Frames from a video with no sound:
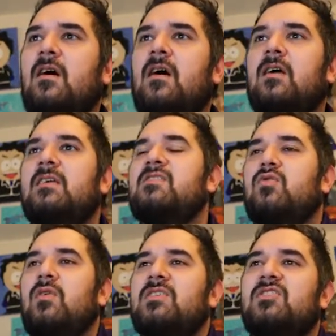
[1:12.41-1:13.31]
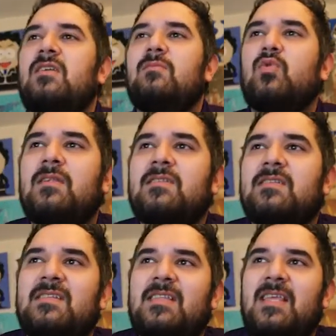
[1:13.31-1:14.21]
Alright, so question number 1
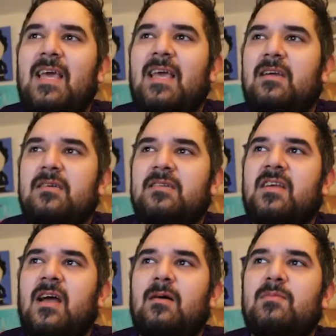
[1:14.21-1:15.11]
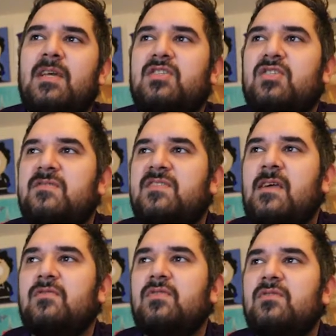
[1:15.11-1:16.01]
says, the air is a combination of
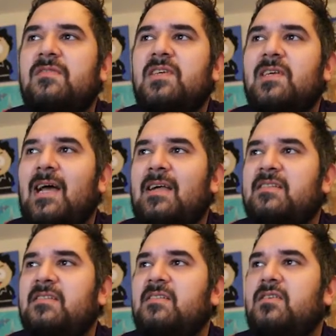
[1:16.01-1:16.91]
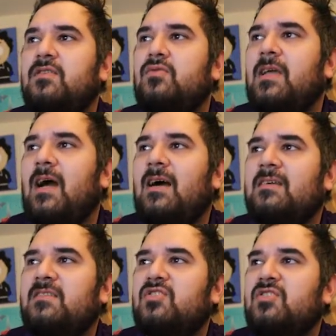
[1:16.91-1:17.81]
several different gases including
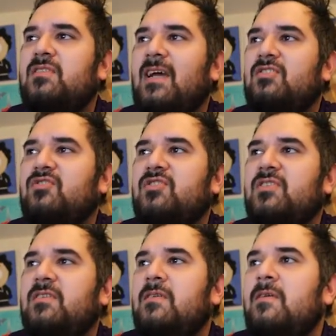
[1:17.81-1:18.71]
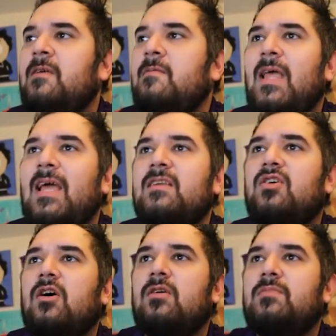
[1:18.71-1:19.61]
oxygen, nitrogen, and
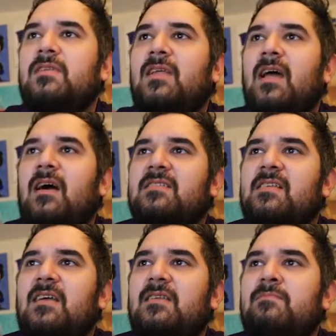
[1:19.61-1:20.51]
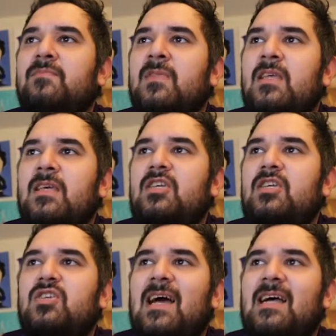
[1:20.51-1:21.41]
carbon dioxide.
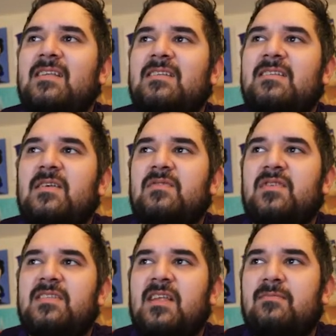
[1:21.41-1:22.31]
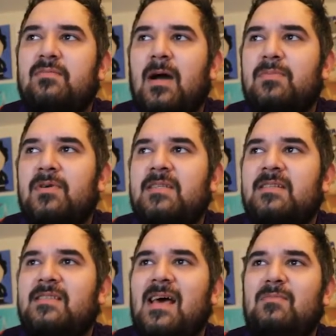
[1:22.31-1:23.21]
Each gas has a different set of
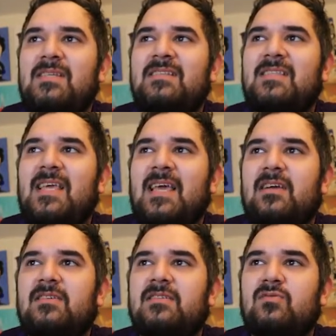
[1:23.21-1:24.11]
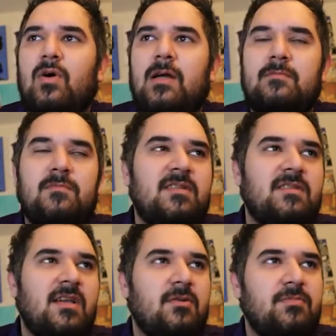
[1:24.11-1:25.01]
properties. That means the air is what? Is
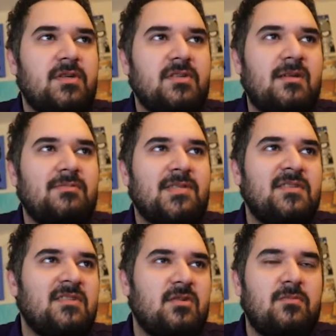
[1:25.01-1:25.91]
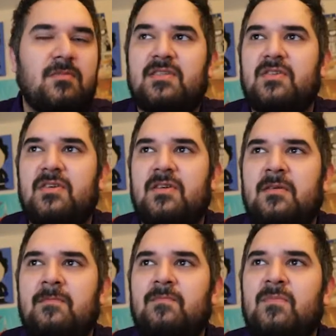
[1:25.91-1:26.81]
air a pure substance or a mixture?
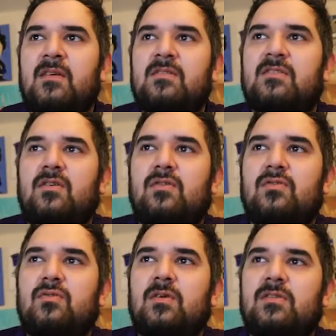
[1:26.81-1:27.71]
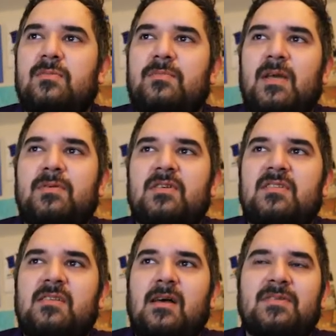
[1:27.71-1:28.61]
So to be a pure
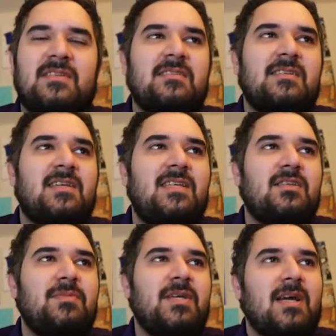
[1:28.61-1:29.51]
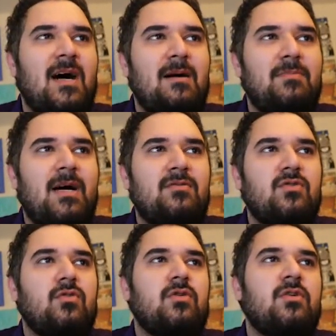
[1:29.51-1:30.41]
substance, it could either be a
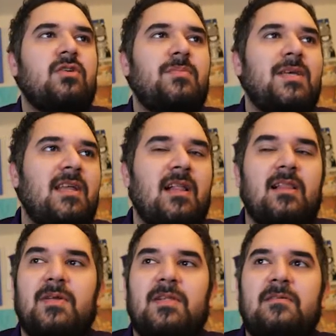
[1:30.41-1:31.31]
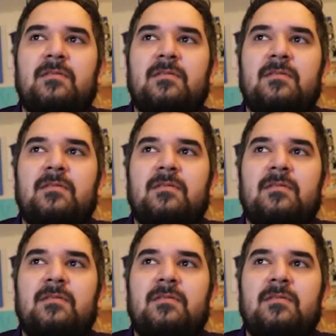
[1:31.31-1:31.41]
compound or it could be an element.